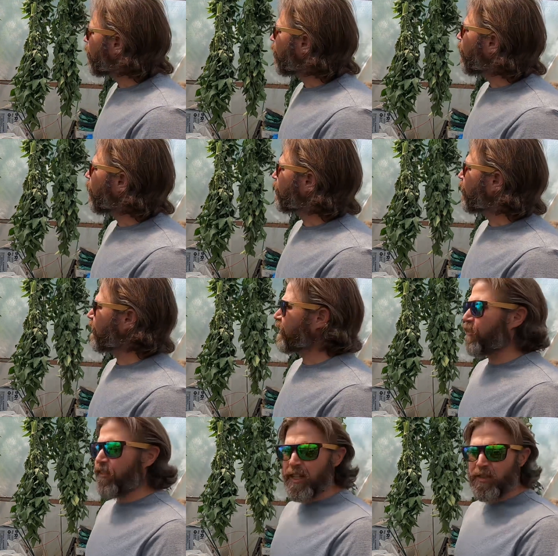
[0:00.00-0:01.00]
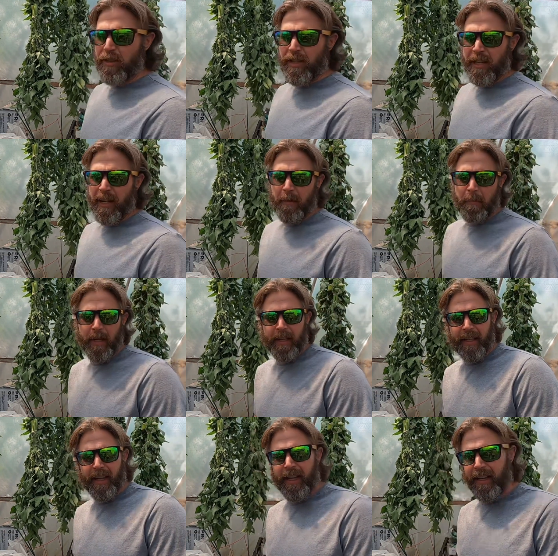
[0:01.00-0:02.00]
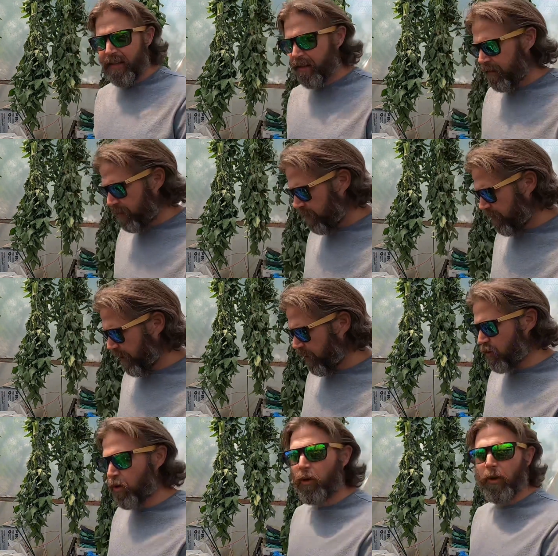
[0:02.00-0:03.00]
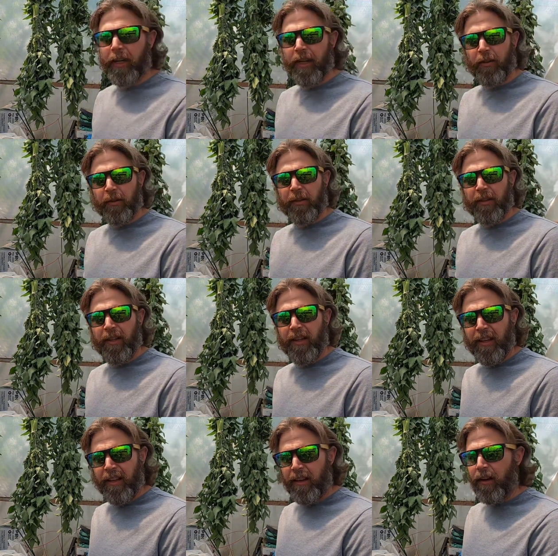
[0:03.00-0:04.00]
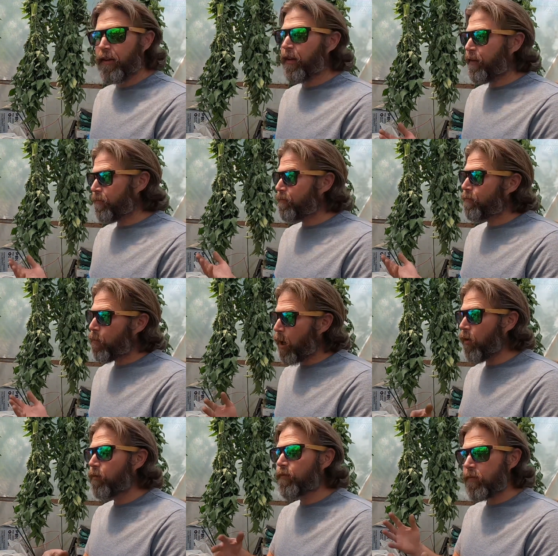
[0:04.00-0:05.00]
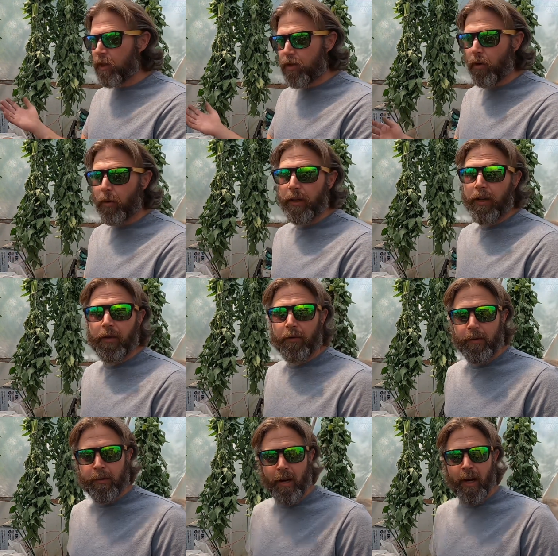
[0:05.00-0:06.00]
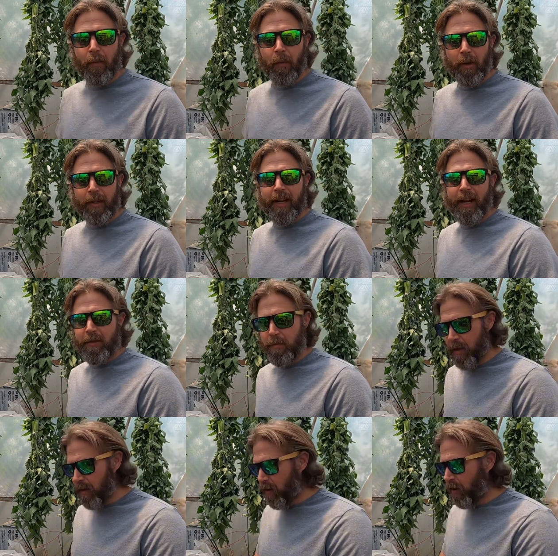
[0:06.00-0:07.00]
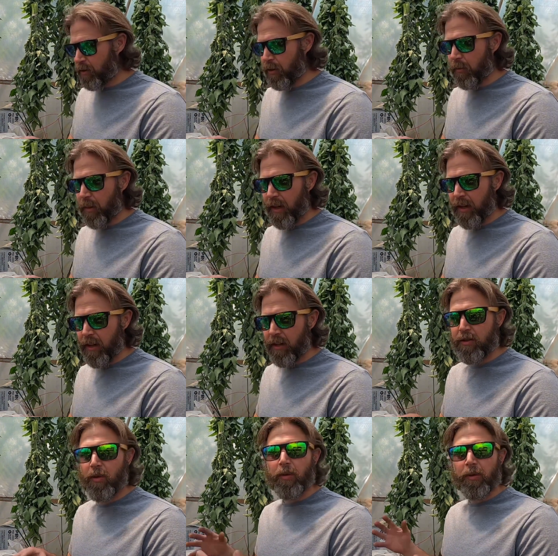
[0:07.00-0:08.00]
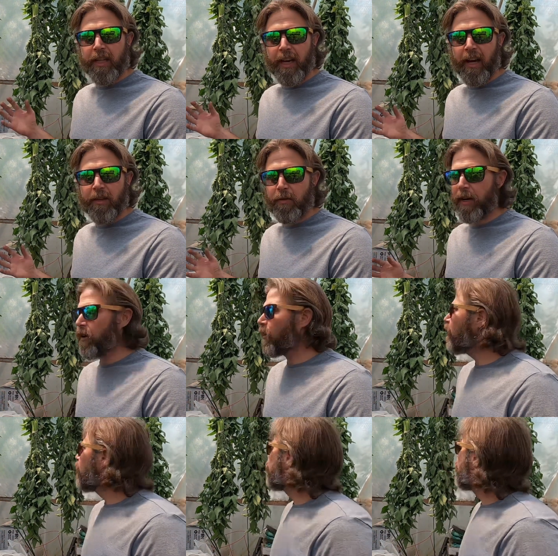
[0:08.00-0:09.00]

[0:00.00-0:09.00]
I'd like to eventually set up like a solar kiln, and well, solar kiln for drying wood, yes, but also a solar dehydrator.